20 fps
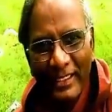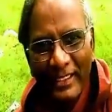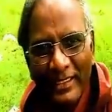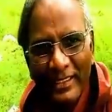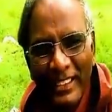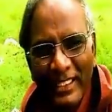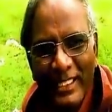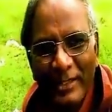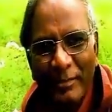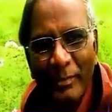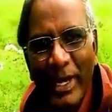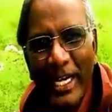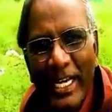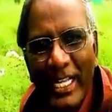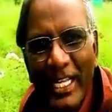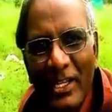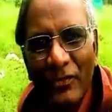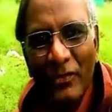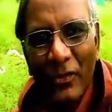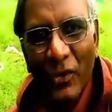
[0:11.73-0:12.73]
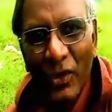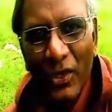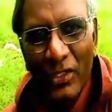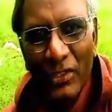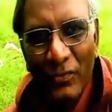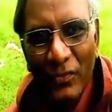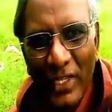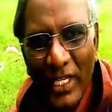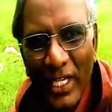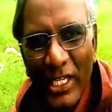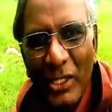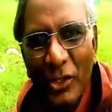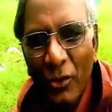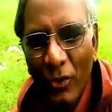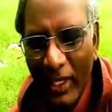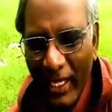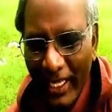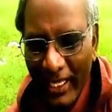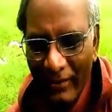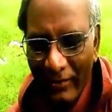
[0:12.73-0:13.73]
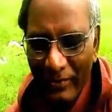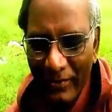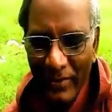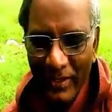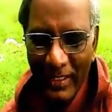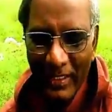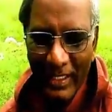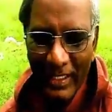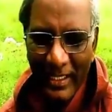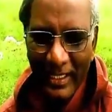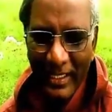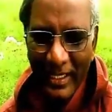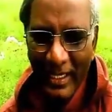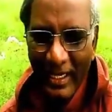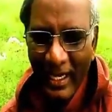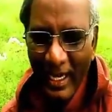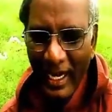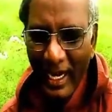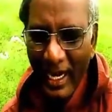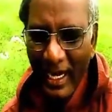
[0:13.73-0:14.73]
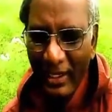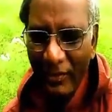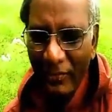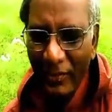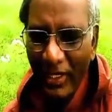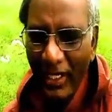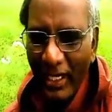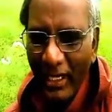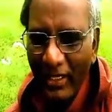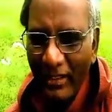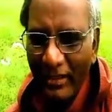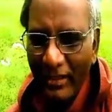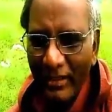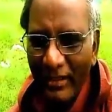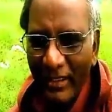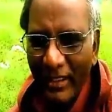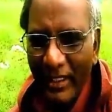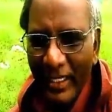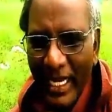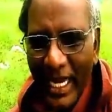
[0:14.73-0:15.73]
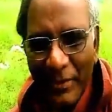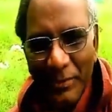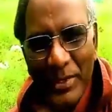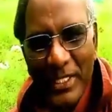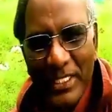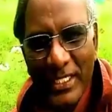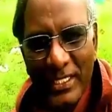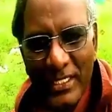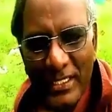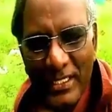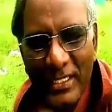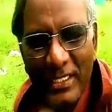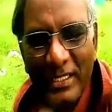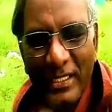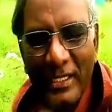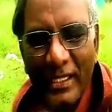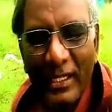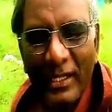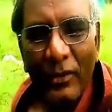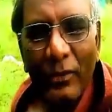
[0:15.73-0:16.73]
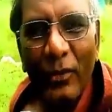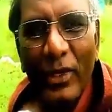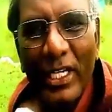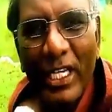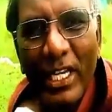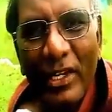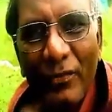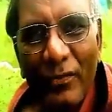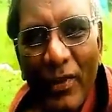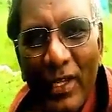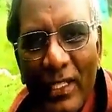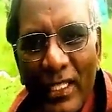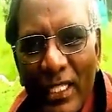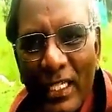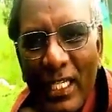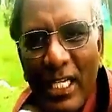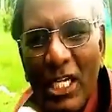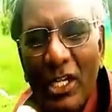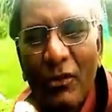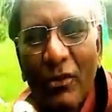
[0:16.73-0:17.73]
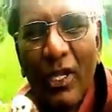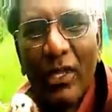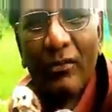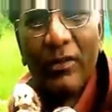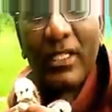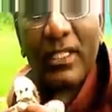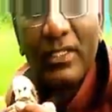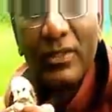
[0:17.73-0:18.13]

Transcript: This is budding forth for a new life, and we are Capuchins working for the renewal of the